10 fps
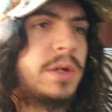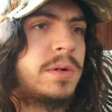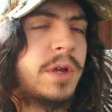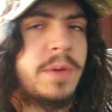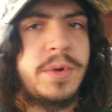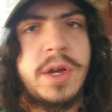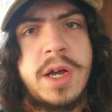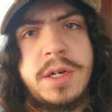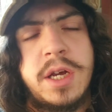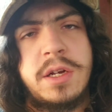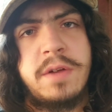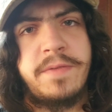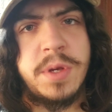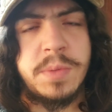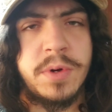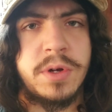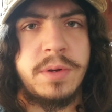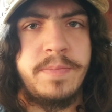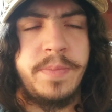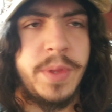kept in contact on Facebook.
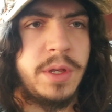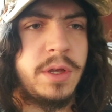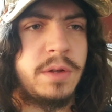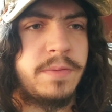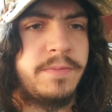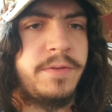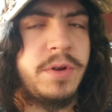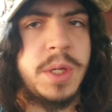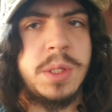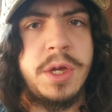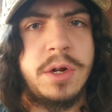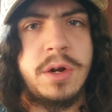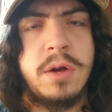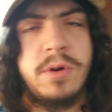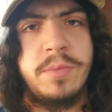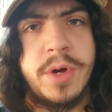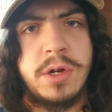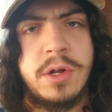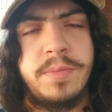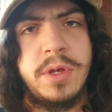And a few days later, I went and
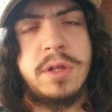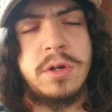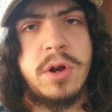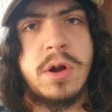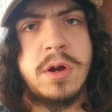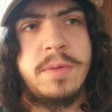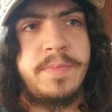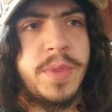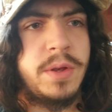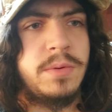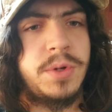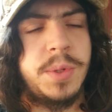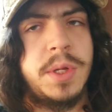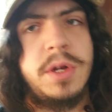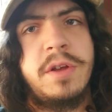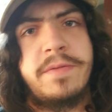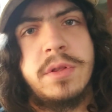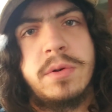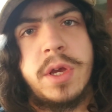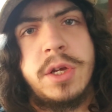picked up the other car, which was in a different
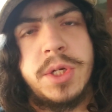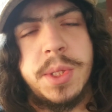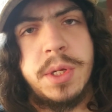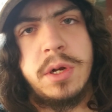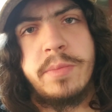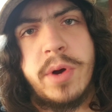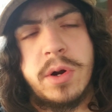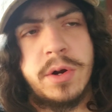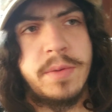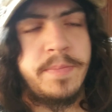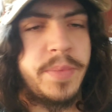location, sitting in a barn.